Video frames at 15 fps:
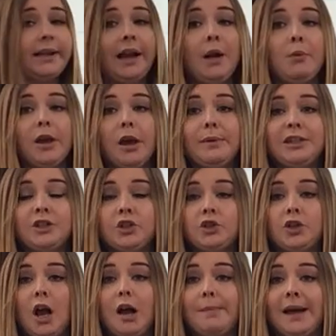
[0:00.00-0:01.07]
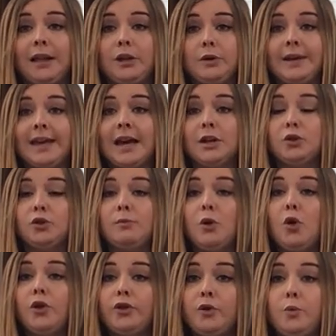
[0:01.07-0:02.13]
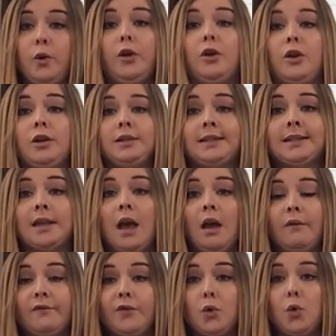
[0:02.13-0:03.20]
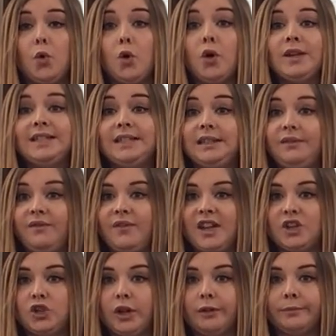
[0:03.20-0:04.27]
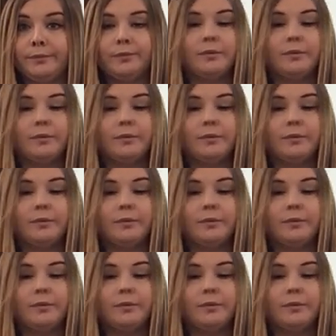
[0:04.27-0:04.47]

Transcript: And we're going to start by looking at some other words for division.